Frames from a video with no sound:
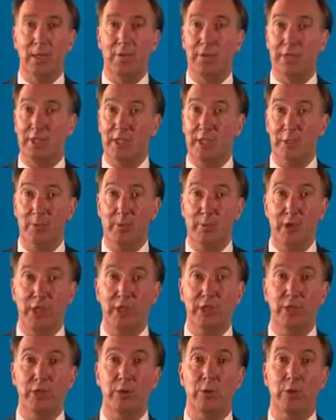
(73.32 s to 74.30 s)
If it's
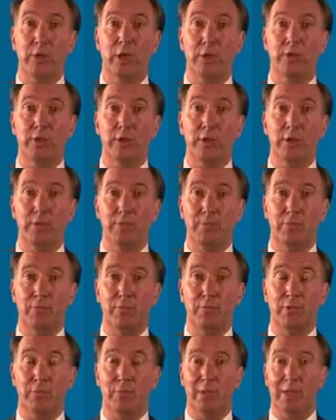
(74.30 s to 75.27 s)
inspiration you are after,
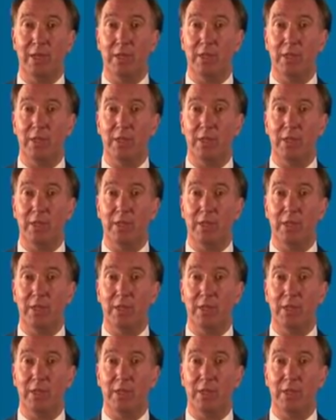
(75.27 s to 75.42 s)
from the